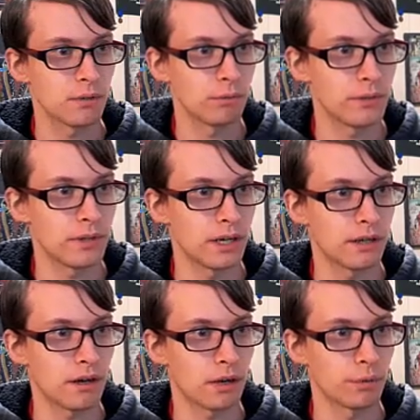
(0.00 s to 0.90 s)
with
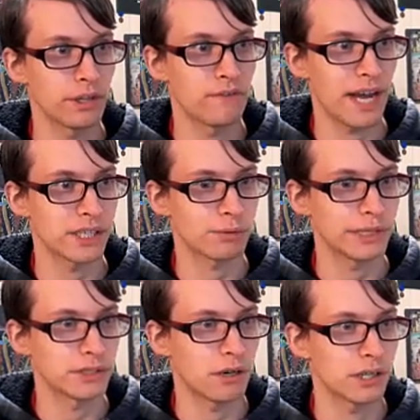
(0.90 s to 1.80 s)
our really fast
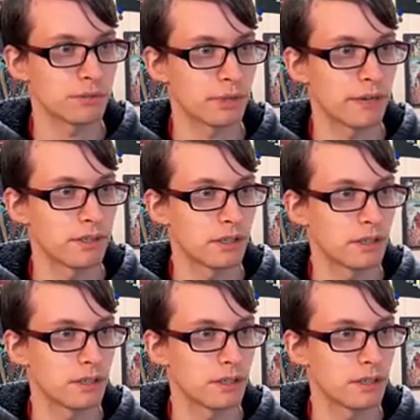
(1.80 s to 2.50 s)
race cars and whatever.